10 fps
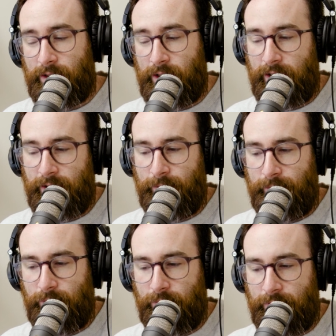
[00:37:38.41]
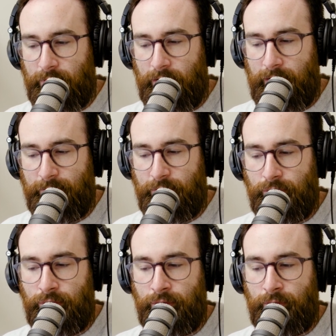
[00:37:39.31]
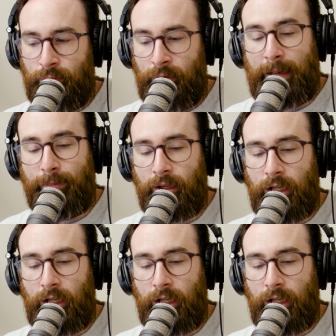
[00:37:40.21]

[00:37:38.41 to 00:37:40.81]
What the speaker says: it kind of gives me more time to prep